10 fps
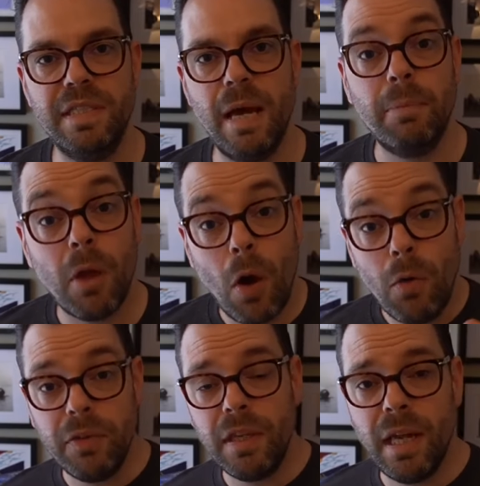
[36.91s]
depth
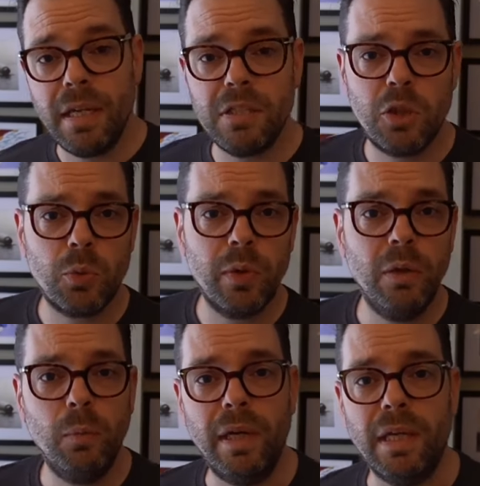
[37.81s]
over the next three
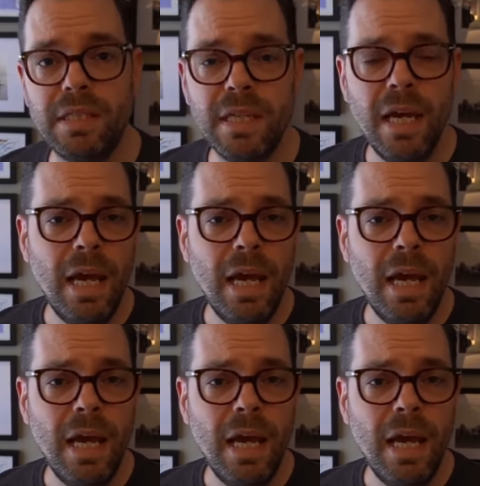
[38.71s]
weeks.